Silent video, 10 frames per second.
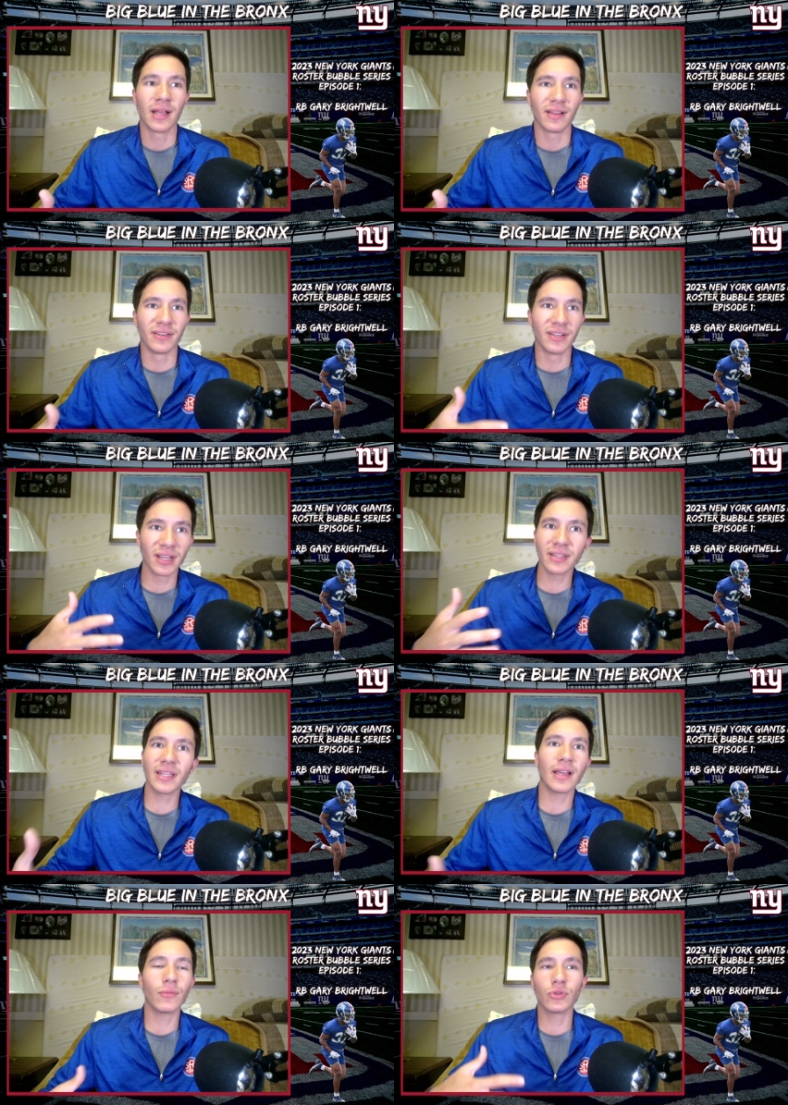none
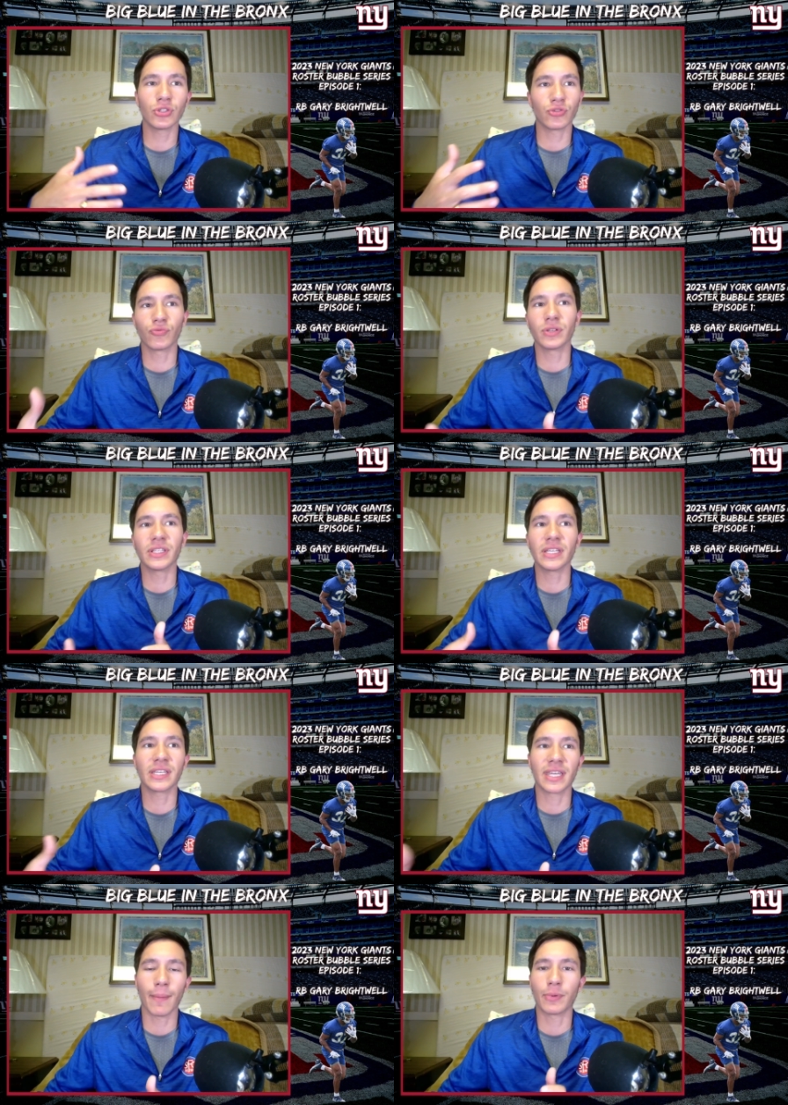that was really
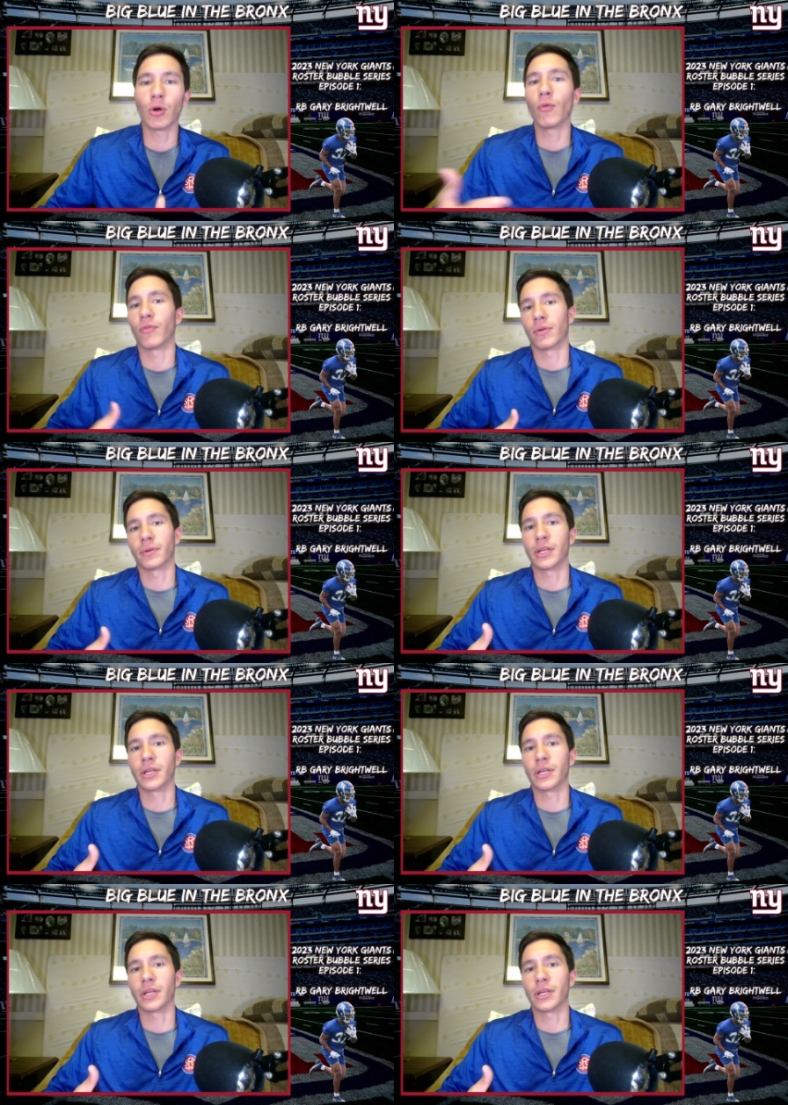kept over.